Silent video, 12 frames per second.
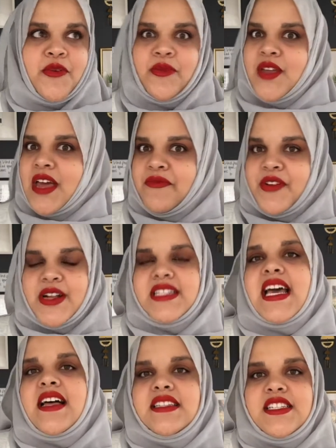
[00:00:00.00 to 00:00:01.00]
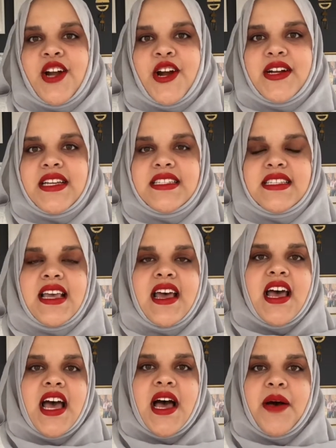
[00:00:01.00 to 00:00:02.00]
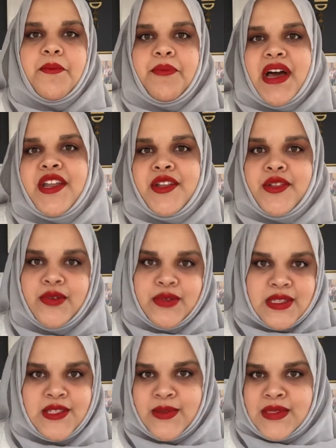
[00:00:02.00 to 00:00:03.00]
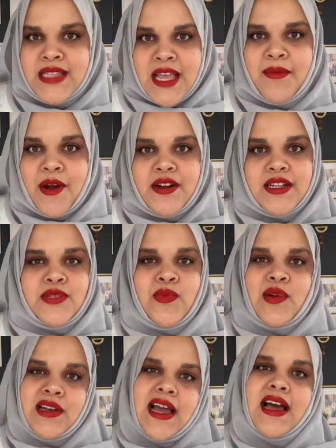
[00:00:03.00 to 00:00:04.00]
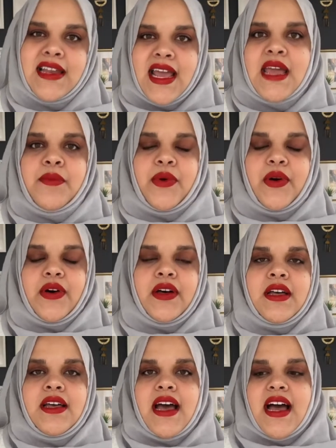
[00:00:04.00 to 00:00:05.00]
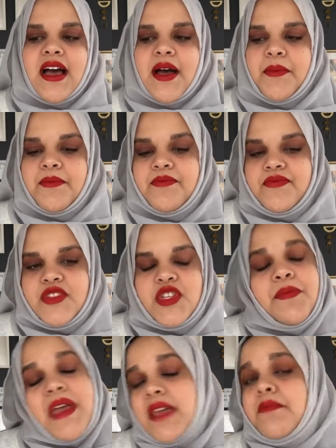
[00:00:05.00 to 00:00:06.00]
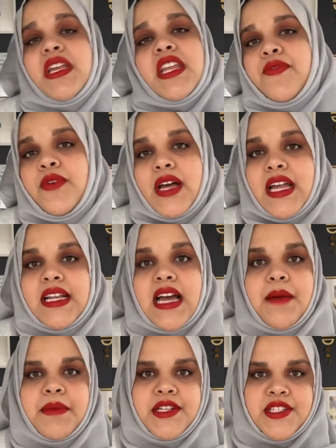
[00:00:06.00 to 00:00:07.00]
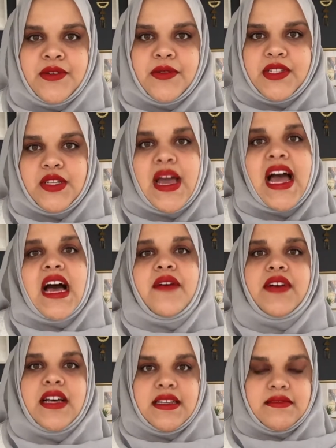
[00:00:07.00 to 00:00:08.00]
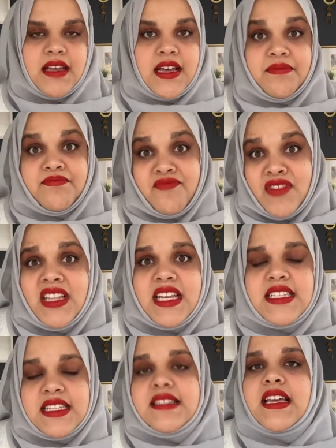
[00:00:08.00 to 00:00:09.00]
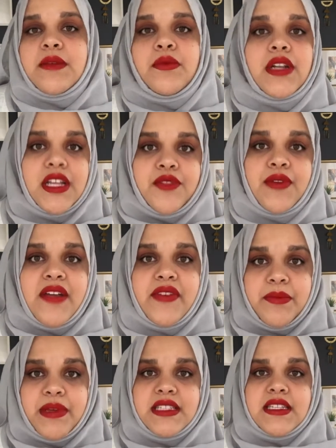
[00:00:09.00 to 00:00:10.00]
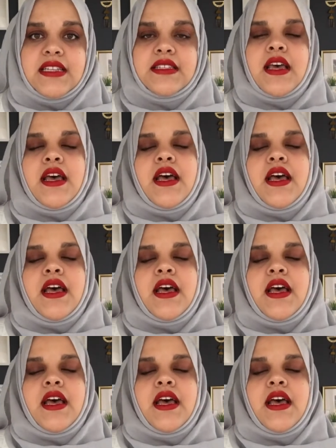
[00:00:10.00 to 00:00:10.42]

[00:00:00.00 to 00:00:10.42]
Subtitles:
we had very talented artists, but those same artists were not able to make meaningful income and to have a really a sustainable and a thriving business.